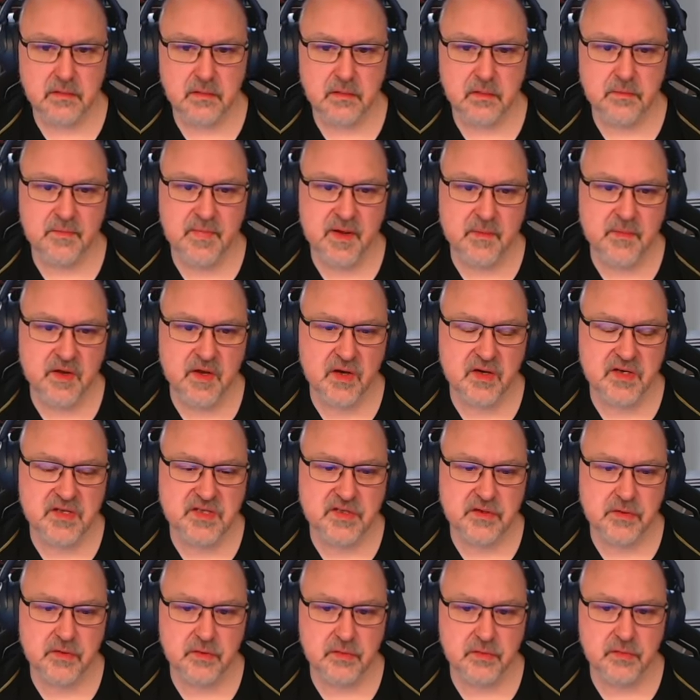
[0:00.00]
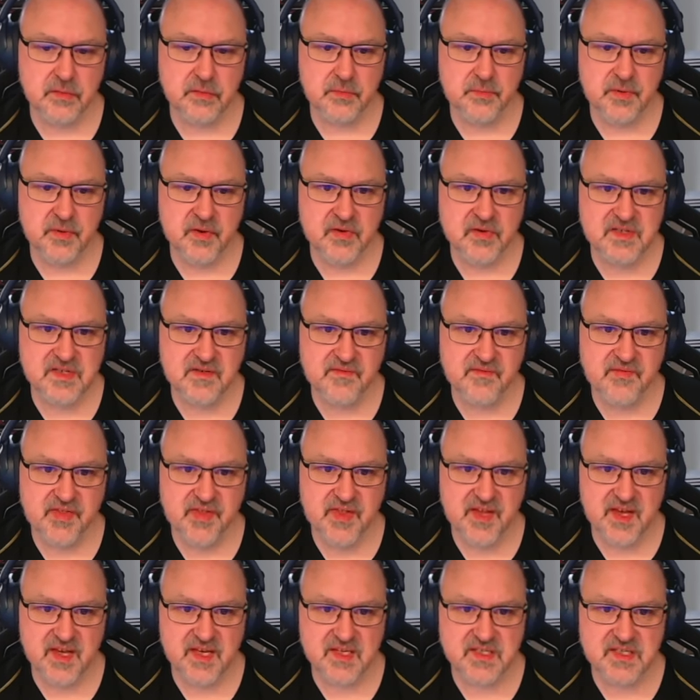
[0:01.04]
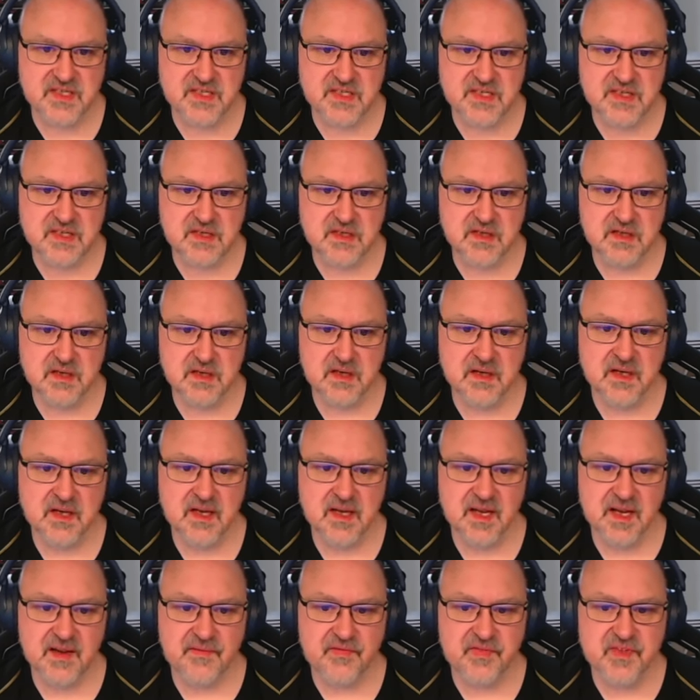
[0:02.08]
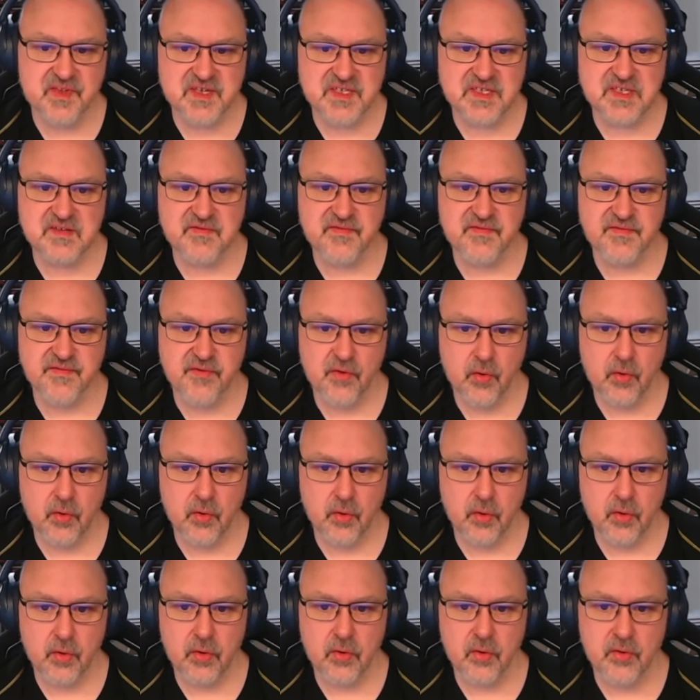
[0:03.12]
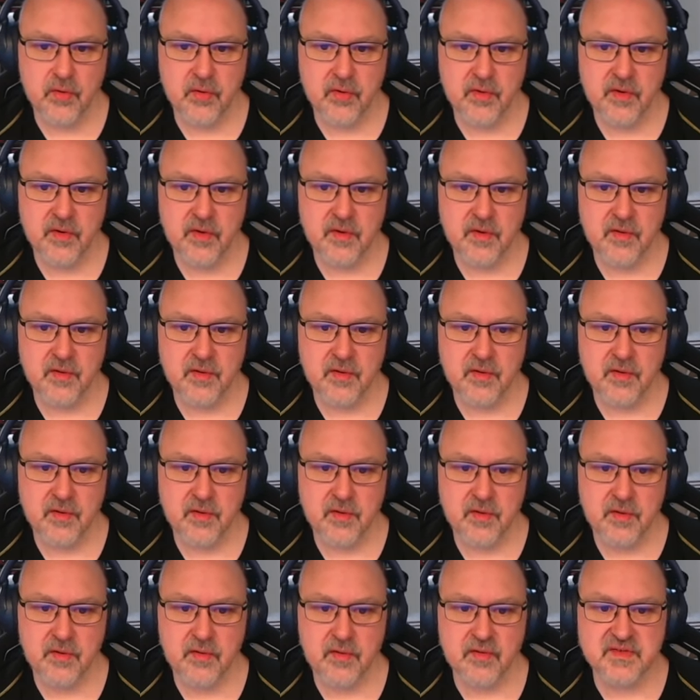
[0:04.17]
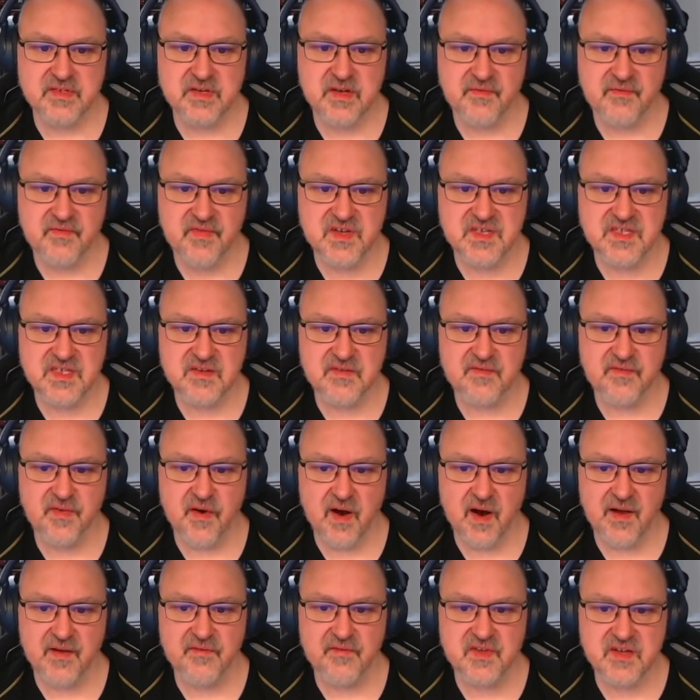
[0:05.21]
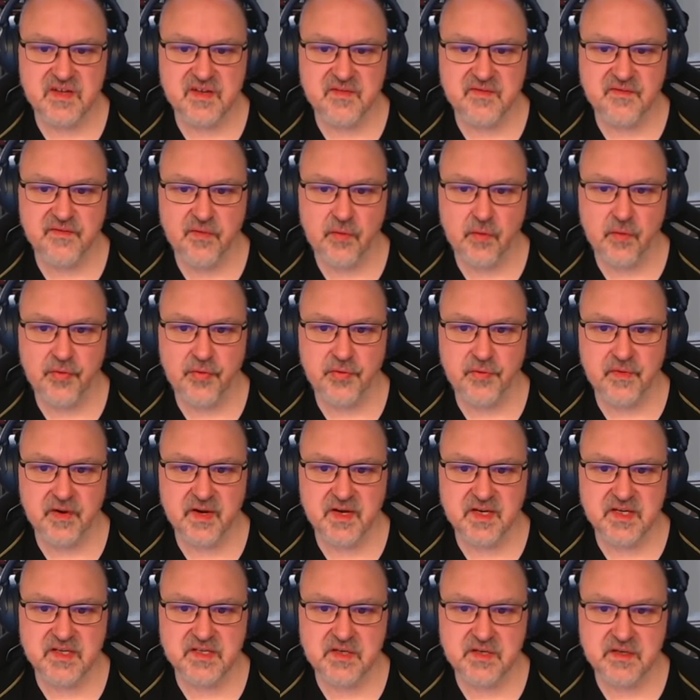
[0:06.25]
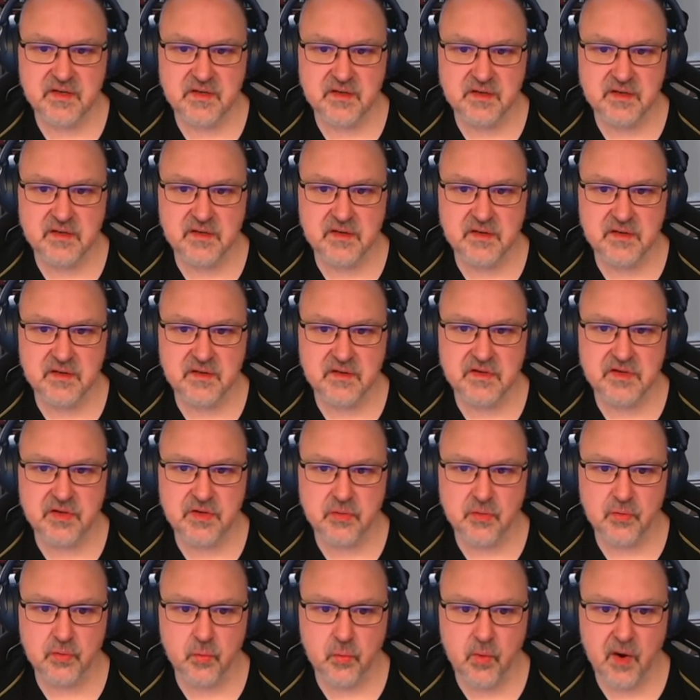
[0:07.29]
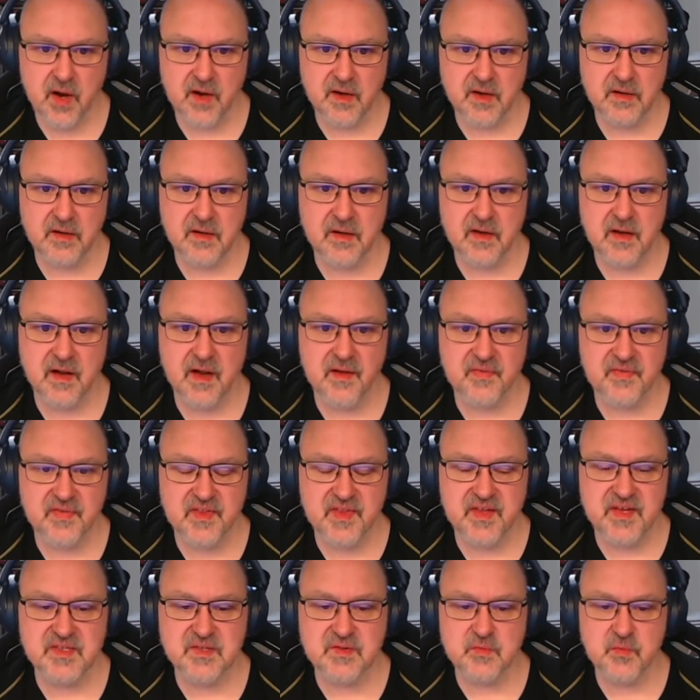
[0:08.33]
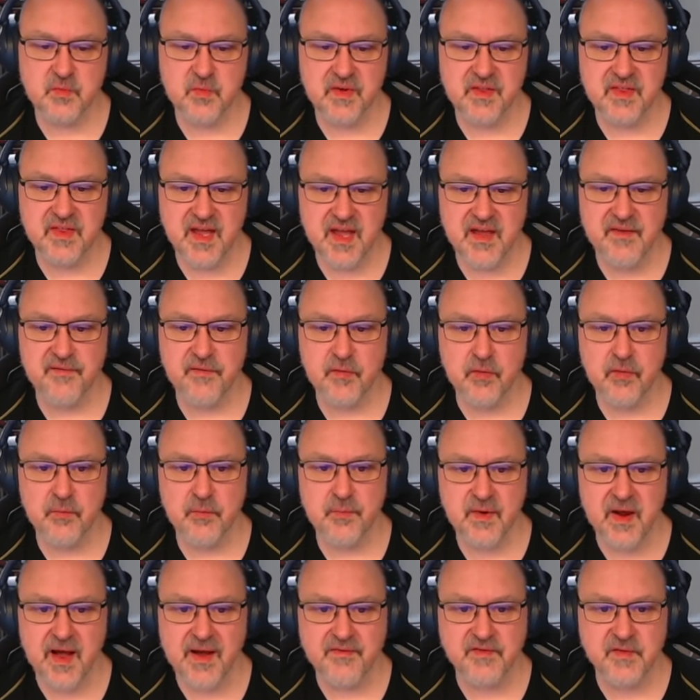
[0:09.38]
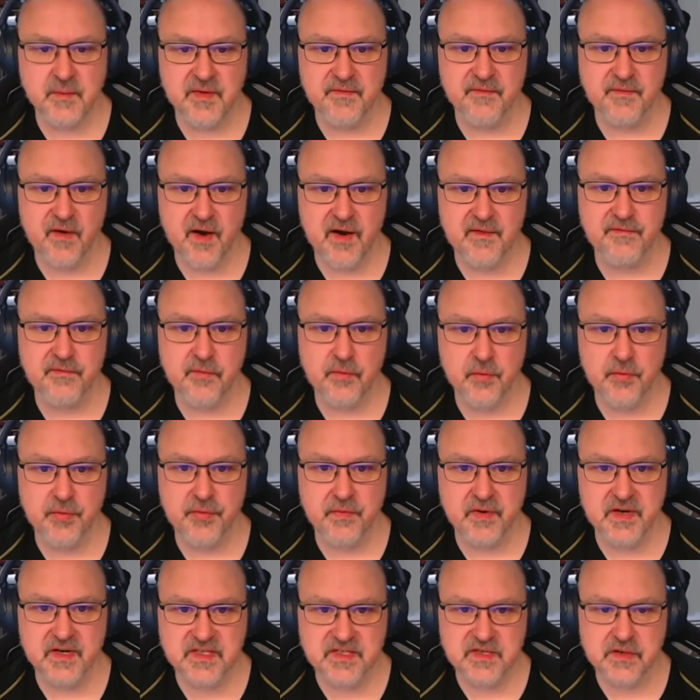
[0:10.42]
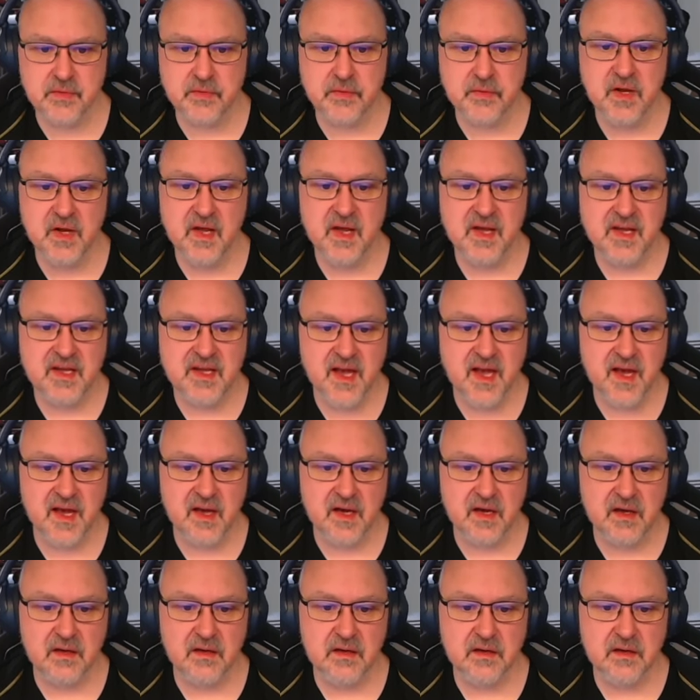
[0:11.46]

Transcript: maybe I do because of this. If this is four, so if this is five, this is four, three, two, one, and this would therefore have to be five, four, three, two. Yeah.